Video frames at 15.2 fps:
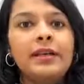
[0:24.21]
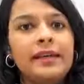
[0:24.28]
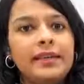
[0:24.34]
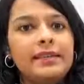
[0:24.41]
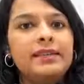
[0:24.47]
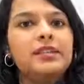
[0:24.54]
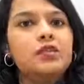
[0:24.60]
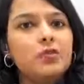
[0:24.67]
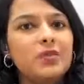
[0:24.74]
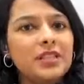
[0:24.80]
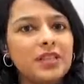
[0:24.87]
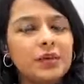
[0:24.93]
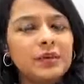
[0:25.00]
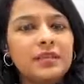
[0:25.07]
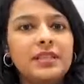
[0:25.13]
In this
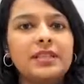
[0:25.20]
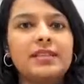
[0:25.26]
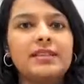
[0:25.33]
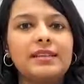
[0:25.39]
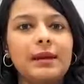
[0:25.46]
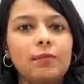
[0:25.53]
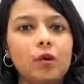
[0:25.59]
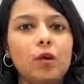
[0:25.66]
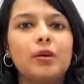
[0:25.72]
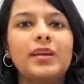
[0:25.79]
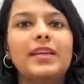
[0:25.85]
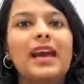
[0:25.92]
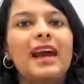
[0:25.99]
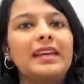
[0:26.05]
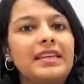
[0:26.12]
video series, I'm
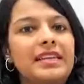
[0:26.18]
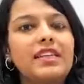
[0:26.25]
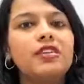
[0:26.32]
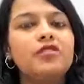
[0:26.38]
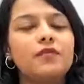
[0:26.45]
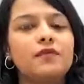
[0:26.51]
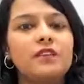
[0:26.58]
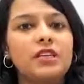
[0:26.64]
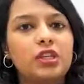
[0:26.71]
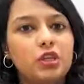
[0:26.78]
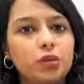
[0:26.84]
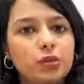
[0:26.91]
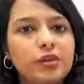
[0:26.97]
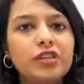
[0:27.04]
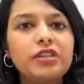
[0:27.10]
looking at each of the
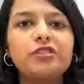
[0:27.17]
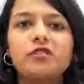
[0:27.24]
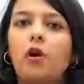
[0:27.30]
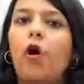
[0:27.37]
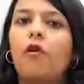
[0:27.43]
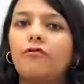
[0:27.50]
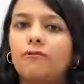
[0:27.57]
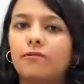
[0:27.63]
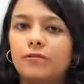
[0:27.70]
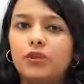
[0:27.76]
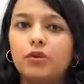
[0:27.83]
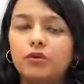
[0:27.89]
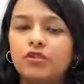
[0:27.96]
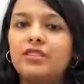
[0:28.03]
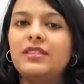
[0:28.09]
units of
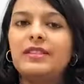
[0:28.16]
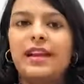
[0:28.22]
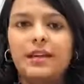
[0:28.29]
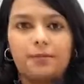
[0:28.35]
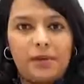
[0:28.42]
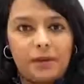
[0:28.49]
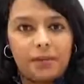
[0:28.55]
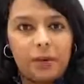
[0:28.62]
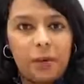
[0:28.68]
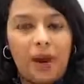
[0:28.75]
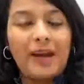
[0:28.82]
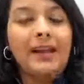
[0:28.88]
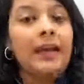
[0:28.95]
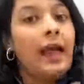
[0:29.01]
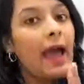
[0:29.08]
UGC NET Paper
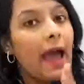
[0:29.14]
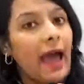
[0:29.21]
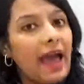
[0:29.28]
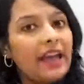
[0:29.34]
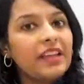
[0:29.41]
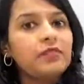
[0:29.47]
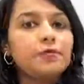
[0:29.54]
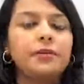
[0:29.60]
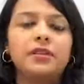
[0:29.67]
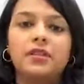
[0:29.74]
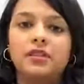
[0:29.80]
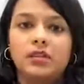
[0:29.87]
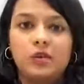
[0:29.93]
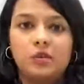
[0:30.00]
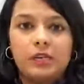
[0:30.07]
1 as per the
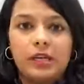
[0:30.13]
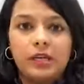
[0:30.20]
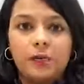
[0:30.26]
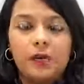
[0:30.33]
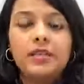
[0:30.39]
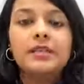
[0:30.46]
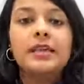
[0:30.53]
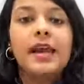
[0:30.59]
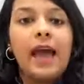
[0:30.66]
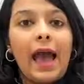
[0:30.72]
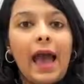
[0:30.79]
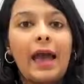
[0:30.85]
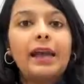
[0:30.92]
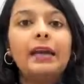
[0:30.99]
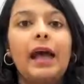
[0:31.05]
new syllabus,
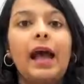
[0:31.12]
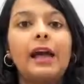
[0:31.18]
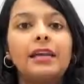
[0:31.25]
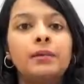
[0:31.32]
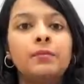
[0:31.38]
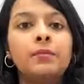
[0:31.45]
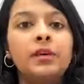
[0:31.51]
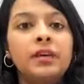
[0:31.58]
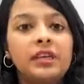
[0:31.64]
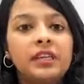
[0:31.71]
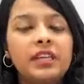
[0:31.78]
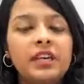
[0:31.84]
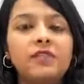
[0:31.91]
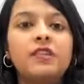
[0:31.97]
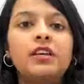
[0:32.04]
and I am
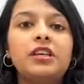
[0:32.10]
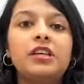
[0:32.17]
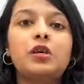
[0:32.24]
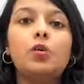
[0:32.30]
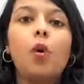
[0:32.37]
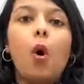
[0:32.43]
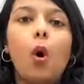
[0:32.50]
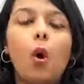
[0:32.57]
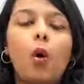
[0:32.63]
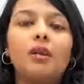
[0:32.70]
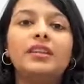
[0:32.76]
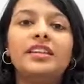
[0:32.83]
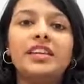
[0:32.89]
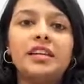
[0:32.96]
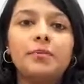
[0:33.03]
giving you
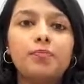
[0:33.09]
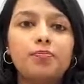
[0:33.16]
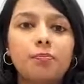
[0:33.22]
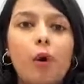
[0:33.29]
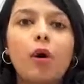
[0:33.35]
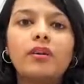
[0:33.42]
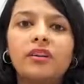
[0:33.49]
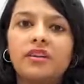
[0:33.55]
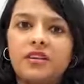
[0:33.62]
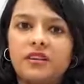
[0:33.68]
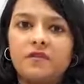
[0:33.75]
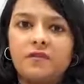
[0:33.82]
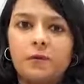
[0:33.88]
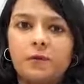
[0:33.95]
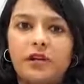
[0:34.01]
all the important
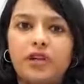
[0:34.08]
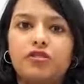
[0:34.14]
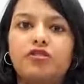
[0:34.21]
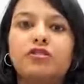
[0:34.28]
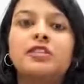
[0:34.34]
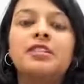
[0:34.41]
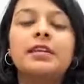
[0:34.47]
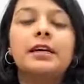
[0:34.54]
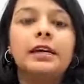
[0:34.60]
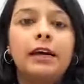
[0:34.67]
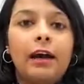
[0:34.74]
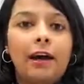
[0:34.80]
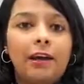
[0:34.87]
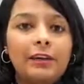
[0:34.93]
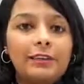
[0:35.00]
informations
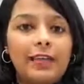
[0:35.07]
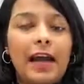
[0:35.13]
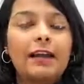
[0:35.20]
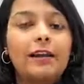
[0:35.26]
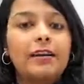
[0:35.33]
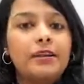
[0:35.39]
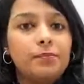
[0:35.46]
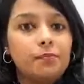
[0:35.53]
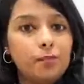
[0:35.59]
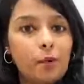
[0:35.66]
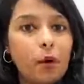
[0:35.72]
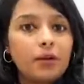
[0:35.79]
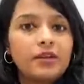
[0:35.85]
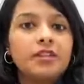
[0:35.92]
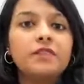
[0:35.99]
that are
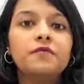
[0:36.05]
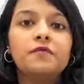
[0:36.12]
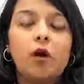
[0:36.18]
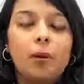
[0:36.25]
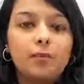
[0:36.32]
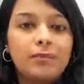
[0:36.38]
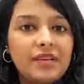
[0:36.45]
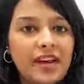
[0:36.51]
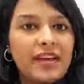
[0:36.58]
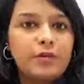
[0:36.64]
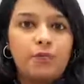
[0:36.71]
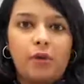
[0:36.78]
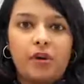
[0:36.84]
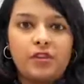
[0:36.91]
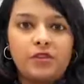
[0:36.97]
important from NET
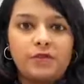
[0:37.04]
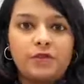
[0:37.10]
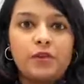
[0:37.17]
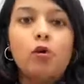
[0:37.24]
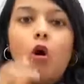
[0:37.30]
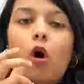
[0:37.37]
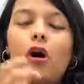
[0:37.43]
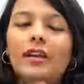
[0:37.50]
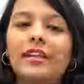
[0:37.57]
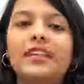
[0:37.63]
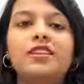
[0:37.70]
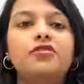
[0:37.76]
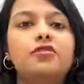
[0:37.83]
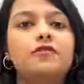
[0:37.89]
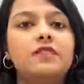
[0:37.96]
point of view on
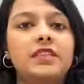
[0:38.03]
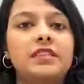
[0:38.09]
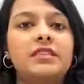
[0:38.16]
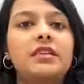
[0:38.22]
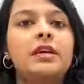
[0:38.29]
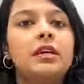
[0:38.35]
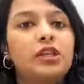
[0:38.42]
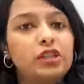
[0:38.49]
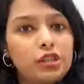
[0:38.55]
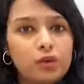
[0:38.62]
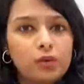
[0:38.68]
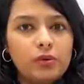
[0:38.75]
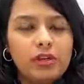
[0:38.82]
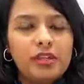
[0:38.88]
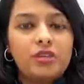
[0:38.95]
each of these
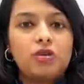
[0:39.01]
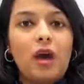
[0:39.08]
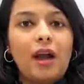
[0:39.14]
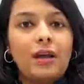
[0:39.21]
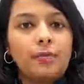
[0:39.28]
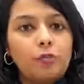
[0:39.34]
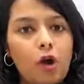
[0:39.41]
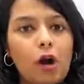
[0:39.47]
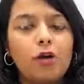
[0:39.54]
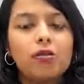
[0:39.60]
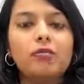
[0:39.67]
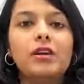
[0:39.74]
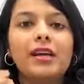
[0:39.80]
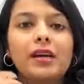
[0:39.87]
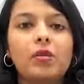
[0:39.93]
units. So I am not
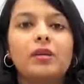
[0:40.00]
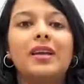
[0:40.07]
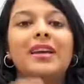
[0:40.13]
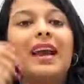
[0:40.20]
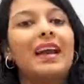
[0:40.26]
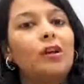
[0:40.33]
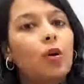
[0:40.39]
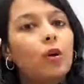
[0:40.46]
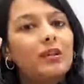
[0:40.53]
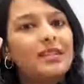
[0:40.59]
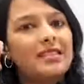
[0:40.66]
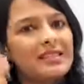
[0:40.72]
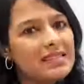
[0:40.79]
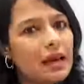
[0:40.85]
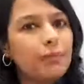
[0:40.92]
only looking at all
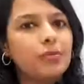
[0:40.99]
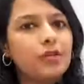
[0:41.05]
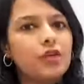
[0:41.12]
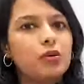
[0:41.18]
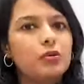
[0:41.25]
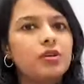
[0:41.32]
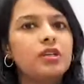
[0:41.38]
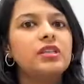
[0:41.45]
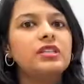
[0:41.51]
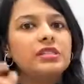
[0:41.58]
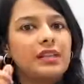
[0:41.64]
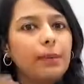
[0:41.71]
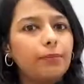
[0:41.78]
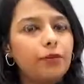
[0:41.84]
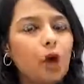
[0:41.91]
the sub-units,
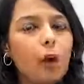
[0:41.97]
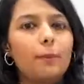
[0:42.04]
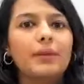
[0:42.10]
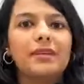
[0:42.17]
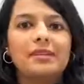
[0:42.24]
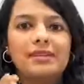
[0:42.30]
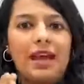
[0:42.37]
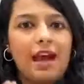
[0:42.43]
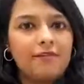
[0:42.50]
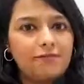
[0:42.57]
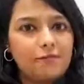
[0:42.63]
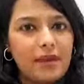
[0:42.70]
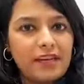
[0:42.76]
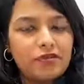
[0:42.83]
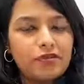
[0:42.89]
subtopics they have
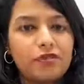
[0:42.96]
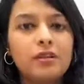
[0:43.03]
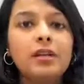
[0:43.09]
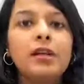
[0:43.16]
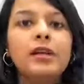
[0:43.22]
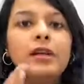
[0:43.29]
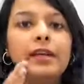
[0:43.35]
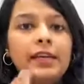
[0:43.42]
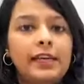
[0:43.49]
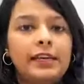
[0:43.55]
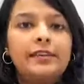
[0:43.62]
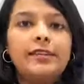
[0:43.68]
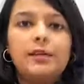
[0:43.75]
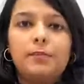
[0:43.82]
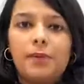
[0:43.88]
mentioned
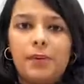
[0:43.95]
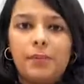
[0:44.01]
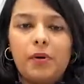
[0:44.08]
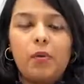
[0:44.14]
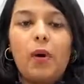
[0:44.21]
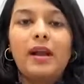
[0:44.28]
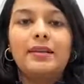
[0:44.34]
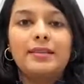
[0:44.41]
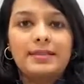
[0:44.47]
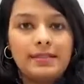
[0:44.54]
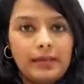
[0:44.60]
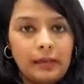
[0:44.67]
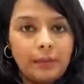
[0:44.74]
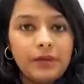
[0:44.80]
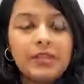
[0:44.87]
in the Paper 1
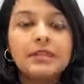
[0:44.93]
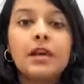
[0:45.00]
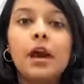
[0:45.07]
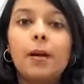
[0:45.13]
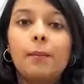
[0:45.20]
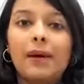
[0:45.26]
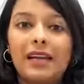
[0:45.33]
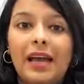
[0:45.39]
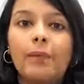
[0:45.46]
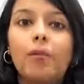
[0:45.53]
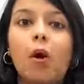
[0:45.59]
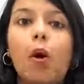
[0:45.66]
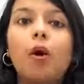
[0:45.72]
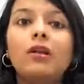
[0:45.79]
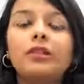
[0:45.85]
syllabus, but I am
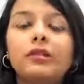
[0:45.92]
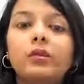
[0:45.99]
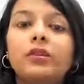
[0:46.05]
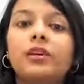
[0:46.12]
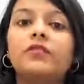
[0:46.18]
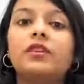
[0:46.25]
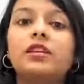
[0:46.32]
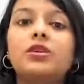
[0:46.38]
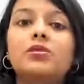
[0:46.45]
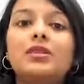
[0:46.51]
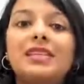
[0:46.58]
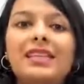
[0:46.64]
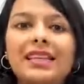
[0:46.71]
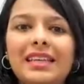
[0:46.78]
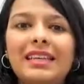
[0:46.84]
also giving
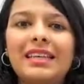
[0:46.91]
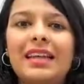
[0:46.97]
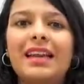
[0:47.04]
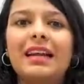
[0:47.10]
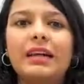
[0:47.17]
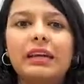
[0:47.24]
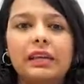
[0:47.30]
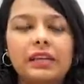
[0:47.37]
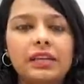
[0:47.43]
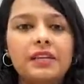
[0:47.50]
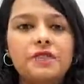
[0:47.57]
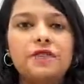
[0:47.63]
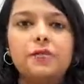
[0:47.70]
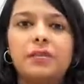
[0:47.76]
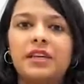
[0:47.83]
you detailed
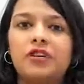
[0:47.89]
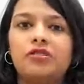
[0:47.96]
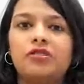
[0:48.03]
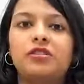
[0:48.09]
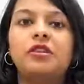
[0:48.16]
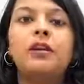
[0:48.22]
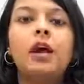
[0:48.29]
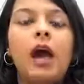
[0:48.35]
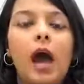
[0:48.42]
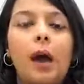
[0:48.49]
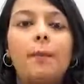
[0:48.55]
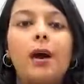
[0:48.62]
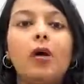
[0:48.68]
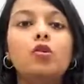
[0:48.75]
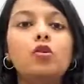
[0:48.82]
information
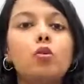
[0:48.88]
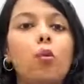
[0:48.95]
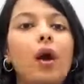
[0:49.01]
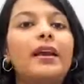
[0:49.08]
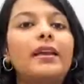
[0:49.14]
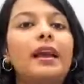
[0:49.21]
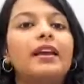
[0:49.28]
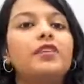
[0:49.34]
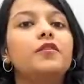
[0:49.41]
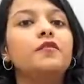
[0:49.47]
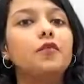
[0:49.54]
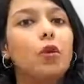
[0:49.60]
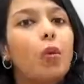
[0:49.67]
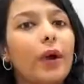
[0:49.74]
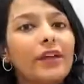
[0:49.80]
about what kind
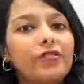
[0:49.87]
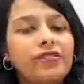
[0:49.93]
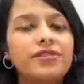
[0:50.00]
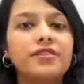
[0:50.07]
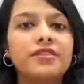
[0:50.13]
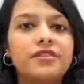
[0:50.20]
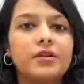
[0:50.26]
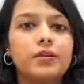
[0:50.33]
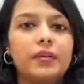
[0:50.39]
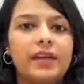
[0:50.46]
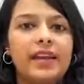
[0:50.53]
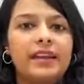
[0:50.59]
of questions you can